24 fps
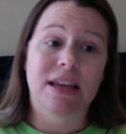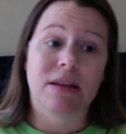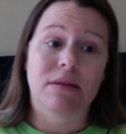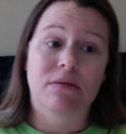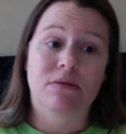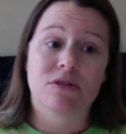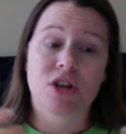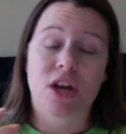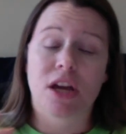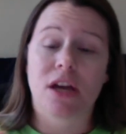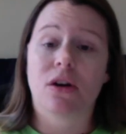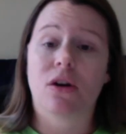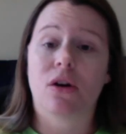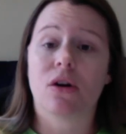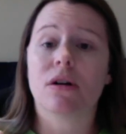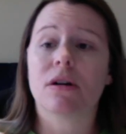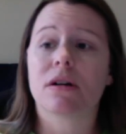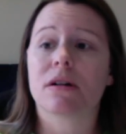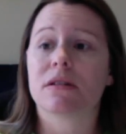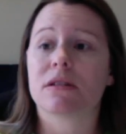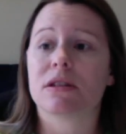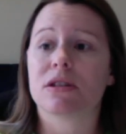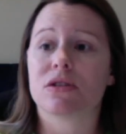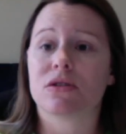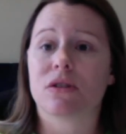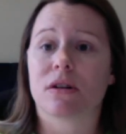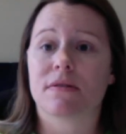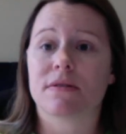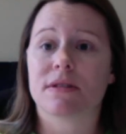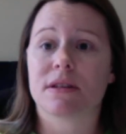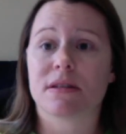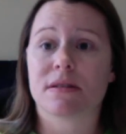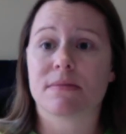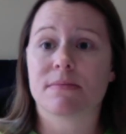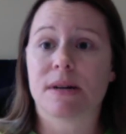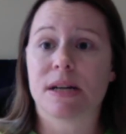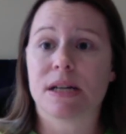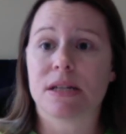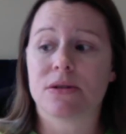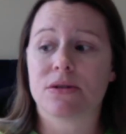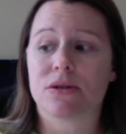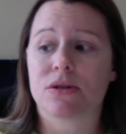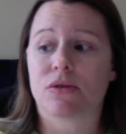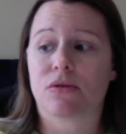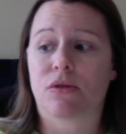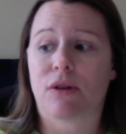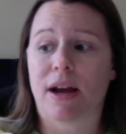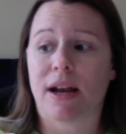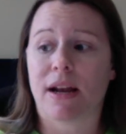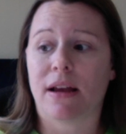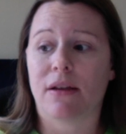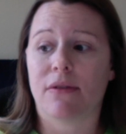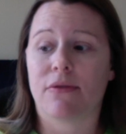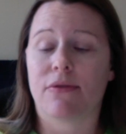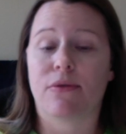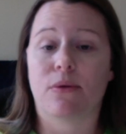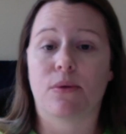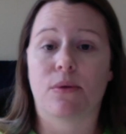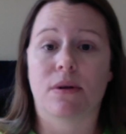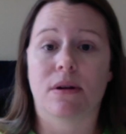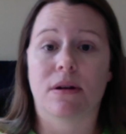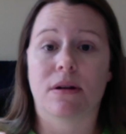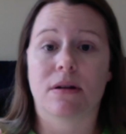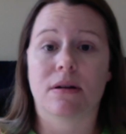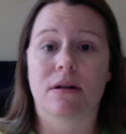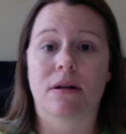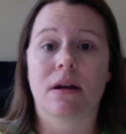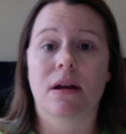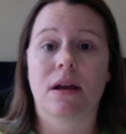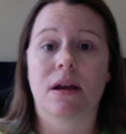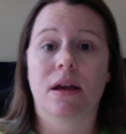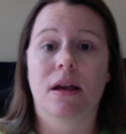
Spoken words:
Jay Cook deserves as much credit for